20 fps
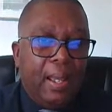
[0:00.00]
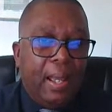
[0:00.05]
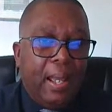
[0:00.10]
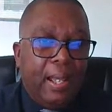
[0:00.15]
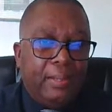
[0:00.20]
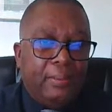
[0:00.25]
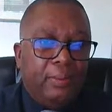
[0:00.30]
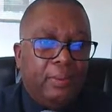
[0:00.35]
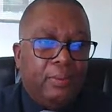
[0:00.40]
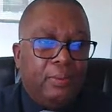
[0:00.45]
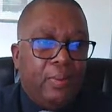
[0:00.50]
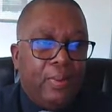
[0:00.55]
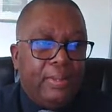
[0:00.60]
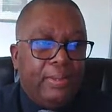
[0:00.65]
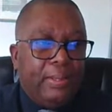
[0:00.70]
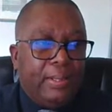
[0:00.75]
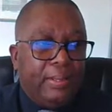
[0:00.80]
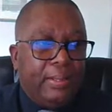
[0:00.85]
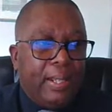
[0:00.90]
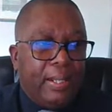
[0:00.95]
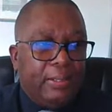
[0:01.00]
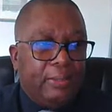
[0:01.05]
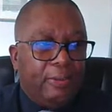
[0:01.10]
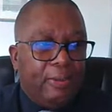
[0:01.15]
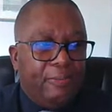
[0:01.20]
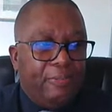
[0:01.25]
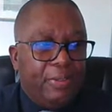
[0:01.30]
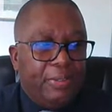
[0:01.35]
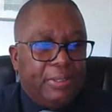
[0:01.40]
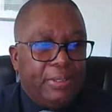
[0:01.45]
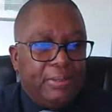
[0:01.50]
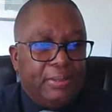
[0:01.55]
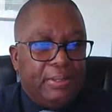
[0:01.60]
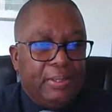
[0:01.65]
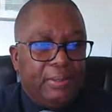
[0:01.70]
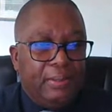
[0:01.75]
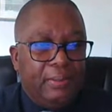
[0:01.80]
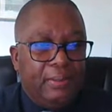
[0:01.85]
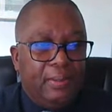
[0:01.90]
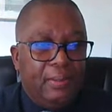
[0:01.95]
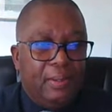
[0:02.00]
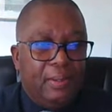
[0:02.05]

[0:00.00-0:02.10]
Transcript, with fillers: and not knowing the detector efficiency.